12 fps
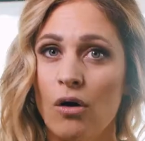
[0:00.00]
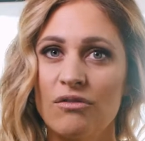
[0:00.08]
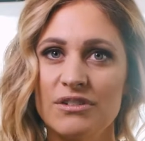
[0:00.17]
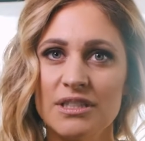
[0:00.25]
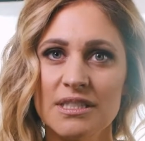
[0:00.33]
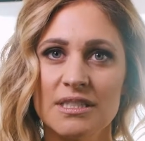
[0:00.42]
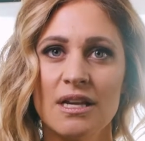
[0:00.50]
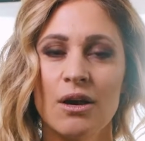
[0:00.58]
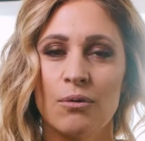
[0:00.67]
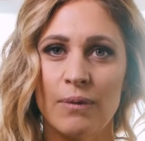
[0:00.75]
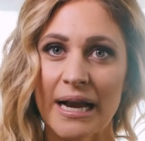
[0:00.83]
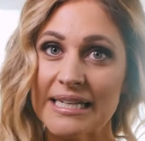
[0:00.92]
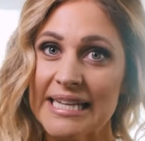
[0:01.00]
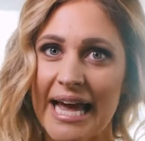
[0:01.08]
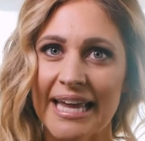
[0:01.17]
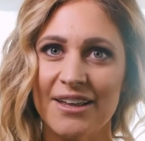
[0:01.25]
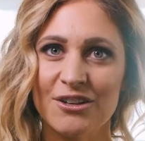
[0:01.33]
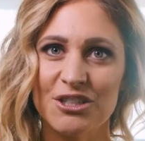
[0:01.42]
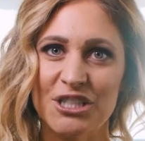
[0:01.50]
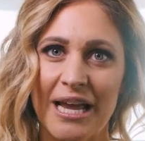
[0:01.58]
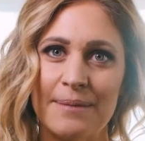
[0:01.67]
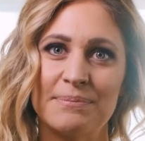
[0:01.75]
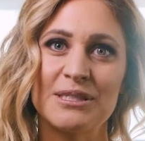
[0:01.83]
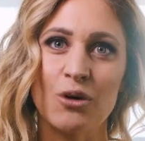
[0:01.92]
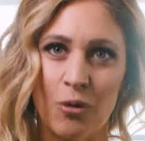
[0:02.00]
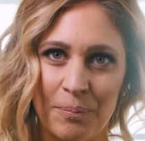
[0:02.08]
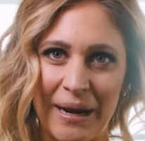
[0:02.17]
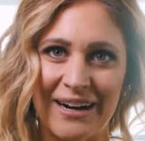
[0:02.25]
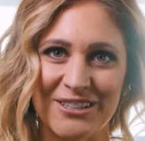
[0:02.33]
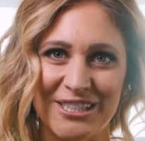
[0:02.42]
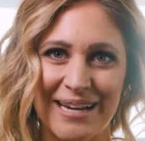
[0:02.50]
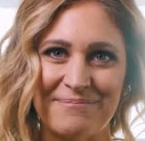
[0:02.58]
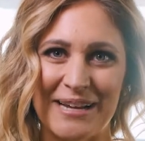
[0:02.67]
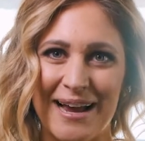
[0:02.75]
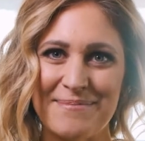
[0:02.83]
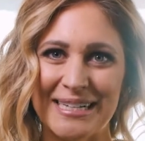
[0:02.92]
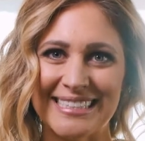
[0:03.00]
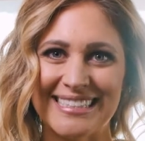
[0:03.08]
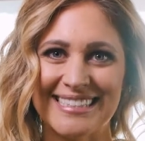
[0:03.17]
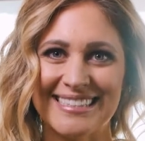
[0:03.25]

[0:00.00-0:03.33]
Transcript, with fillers: ovals, rectangular shapes, or pear-shaped diamonds.